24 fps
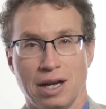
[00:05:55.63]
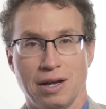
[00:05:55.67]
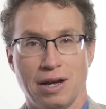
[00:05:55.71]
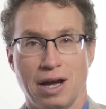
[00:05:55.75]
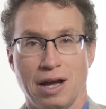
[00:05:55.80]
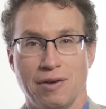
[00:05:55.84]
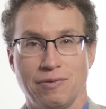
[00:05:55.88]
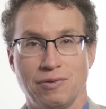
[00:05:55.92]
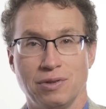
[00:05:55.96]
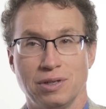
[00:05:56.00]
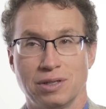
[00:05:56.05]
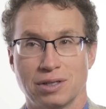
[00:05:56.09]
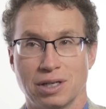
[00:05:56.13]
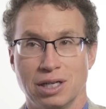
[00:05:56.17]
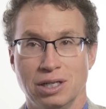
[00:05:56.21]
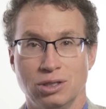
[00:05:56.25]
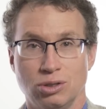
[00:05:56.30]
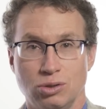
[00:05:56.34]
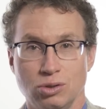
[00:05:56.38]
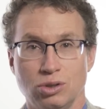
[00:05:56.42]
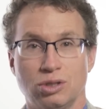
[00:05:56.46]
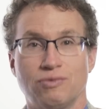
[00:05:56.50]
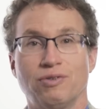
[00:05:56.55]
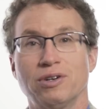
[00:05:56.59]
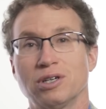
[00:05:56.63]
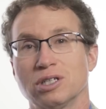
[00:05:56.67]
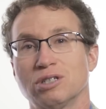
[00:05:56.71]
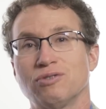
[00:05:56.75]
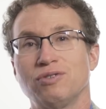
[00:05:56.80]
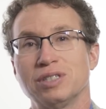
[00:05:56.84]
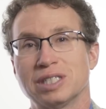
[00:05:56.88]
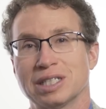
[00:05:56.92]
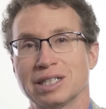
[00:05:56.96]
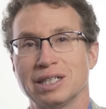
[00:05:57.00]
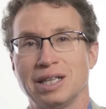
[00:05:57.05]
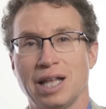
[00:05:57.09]
have induced various
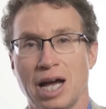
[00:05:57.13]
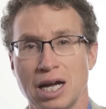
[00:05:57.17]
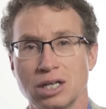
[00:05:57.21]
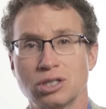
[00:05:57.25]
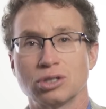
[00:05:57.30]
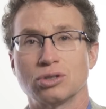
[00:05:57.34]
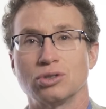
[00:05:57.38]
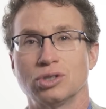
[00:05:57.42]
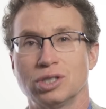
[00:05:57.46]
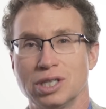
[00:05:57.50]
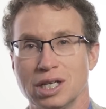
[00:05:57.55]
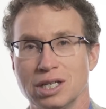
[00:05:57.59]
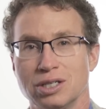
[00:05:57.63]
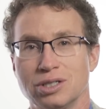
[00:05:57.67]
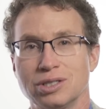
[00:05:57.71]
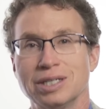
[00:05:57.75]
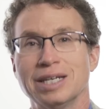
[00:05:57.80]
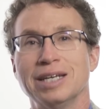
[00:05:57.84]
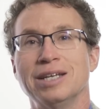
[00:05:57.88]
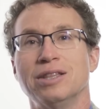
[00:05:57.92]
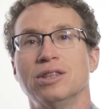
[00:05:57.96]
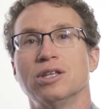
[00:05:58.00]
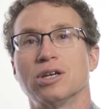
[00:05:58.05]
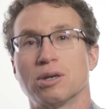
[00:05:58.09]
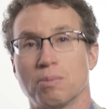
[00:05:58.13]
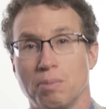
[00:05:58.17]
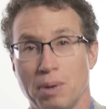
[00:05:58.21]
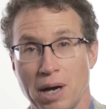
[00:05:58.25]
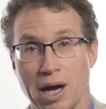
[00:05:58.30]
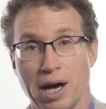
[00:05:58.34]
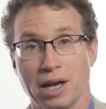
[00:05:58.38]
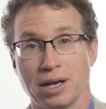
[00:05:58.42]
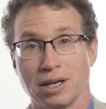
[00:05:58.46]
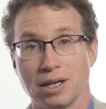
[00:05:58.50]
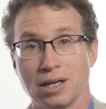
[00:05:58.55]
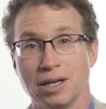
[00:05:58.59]
physiological changes in their
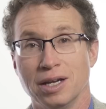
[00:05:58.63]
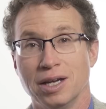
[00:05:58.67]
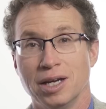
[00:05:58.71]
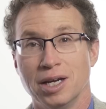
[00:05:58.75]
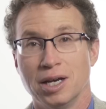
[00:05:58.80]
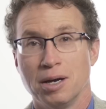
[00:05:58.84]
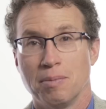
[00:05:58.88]
body